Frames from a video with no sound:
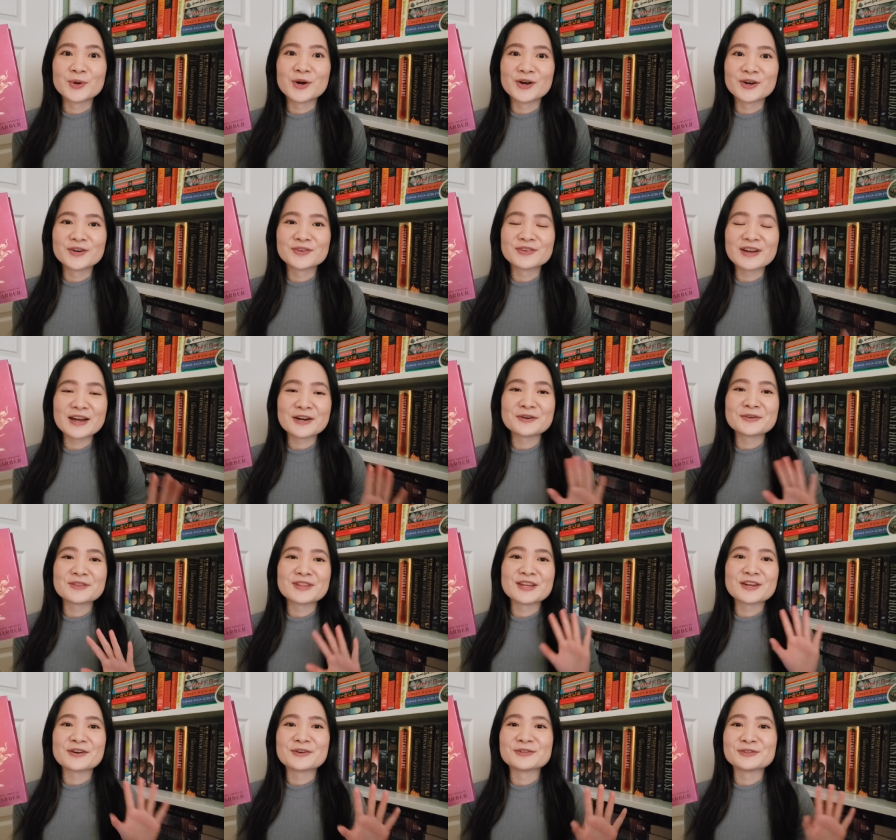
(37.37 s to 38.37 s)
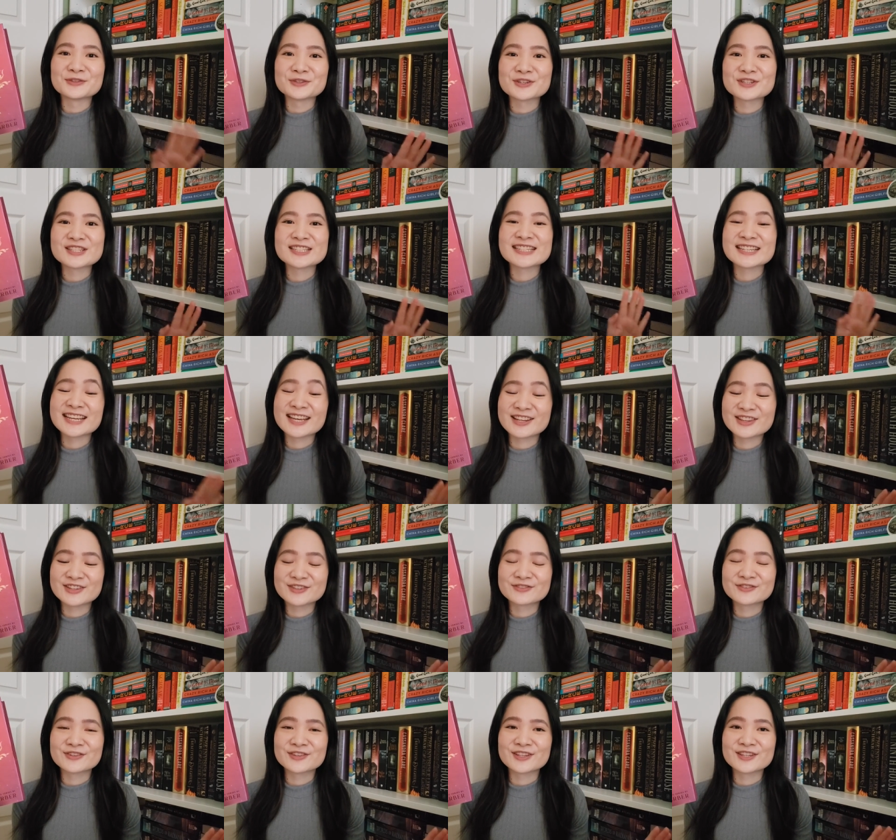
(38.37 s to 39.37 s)
off how they all look together
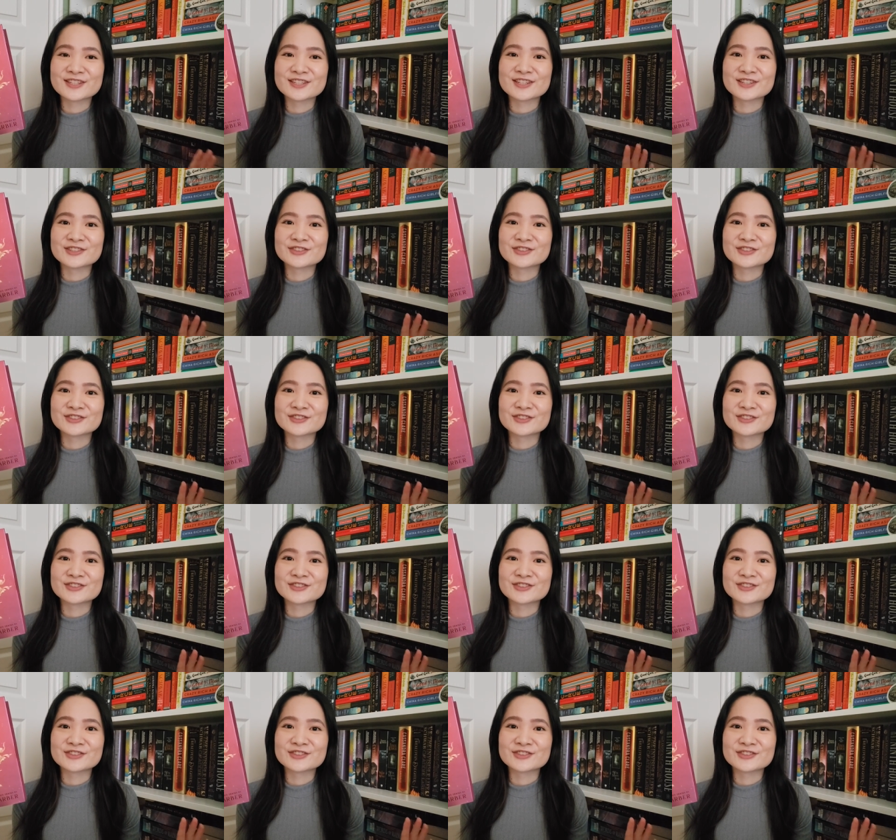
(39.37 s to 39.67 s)
for the entire